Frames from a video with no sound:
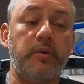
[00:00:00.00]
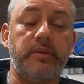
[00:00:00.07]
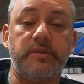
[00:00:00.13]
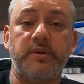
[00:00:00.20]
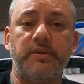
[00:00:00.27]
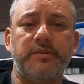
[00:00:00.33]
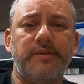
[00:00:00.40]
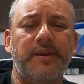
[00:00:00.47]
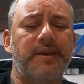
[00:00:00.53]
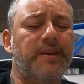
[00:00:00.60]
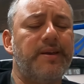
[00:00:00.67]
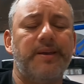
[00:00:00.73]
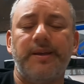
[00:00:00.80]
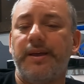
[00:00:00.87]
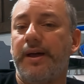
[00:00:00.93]
go with this.
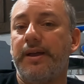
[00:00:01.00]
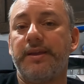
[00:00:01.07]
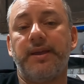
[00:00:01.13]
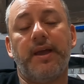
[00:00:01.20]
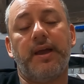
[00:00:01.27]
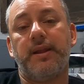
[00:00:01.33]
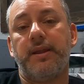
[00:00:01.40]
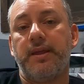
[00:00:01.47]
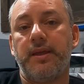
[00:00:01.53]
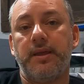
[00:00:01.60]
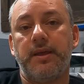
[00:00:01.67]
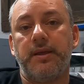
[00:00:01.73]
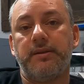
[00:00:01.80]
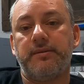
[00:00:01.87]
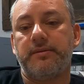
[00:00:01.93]
Again,
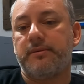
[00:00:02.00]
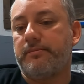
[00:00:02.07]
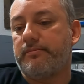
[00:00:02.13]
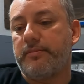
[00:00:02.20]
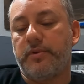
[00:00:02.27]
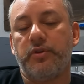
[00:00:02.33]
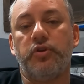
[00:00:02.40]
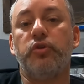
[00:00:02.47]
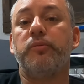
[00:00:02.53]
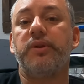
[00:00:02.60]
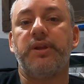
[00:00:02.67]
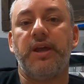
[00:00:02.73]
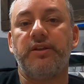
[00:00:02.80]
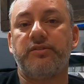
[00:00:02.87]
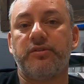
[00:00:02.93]
it's
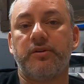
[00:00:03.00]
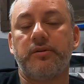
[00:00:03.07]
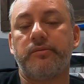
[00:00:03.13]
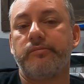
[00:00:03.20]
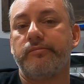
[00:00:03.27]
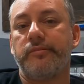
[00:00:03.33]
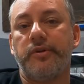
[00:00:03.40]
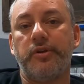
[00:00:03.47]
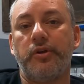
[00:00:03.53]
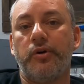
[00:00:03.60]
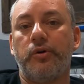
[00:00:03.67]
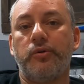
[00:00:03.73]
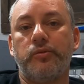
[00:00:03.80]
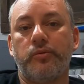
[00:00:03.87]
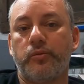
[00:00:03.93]
human nature.
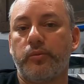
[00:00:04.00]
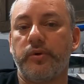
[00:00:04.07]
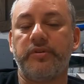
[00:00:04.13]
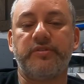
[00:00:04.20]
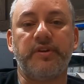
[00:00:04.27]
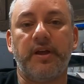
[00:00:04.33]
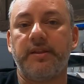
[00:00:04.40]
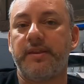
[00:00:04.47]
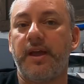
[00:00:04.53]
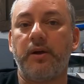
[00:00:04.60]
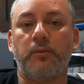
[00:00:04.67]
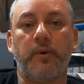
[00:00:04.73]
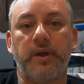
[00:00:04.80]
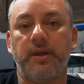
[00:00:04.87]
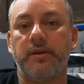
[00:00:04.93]
We're set
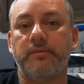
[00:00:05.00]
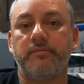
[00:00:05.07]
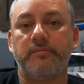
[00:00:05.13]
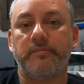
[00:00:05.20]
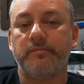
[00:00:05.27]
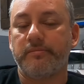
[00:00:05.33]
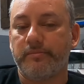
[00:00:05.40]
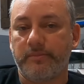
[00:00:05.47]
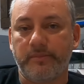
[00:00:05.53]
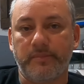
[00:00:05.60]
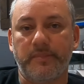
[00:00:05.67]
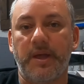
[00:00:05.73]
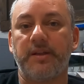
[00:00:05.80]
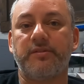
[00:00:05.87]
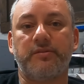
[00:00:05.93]
that way.
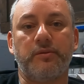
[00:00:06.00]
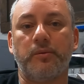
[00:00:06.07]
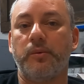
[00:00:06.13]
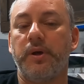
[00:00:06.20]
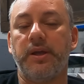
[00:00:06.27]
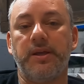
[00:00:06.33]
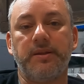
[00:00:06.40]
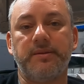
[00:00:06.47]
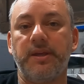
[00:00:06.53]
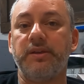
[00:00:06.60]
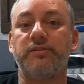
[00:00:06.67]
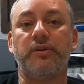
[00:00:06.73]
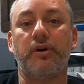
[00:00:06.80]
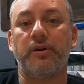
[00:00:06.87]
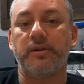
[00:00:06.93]
That's the way
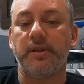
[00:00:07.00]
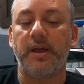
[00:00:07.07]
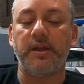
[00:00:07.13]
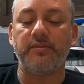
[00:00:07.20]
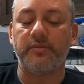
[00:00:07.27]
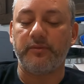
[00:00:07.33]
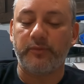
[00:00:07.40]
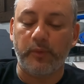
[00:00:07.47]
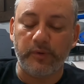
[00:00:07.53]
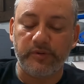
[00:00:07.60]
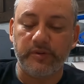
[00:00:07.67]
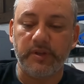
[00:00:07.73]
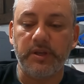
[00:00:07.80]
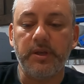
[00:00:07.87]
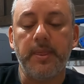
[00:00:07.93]
things are in life,
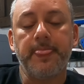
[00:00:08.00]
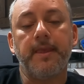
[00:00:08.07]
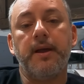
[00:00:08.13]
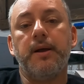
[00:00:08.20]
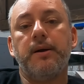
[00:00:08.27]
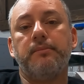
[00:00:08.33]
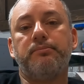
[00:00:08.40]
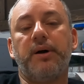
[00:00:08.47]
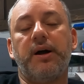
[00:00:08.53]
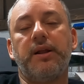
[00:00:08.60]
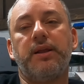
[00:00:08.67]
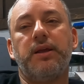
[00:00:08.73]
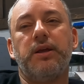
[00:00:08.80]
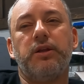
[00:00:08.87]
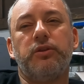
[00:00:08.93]
unfortunately.
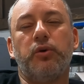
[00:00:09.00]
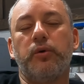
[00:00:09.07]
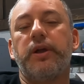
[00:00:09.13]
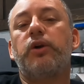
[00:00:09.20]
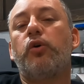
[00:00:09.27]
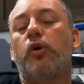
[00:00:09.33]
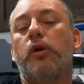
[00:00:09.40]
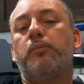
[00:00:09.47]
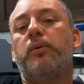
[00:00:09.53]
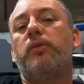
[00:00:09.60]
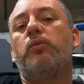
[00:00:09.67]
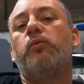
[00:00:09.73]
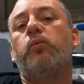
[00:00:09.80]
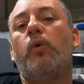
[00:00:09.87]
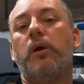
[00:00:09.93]
But don't get caught up
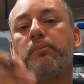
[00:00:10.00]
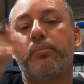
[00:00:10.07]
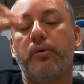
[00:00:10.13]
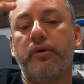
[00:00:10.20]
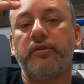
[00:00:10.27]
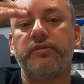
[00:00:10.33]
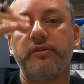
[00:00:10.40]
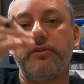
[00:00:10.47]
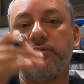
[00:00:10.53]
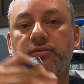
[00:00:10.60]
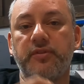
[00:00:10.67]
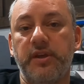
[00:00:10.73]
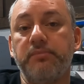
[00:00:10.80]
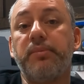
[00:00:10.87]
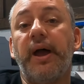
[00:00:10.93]
with one person's
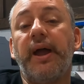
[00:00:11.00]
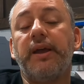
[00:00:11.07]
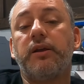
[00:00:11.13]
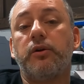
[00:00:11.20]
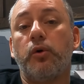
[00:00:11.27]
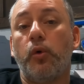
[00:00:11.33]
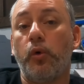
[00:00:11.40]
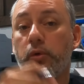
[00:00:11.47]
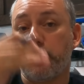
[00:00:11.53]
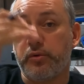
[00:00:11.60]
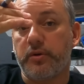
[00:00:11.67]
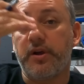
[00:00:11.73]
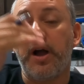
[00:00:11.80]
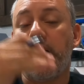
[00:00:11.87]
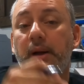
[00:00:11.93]
feedback or
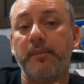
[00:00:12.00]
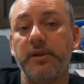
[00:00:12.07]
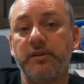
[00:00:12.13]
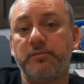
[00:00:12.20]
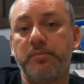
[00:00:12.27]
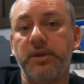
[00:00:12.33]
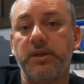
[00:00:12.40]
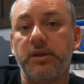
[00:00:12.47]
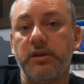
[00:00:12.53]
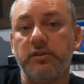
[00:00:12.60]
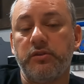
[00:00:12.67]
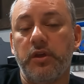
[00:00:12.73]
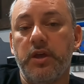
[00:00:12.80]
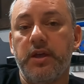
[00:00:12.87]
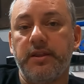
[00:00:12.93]
their comments,
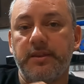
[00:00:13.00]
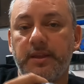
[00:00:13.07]
because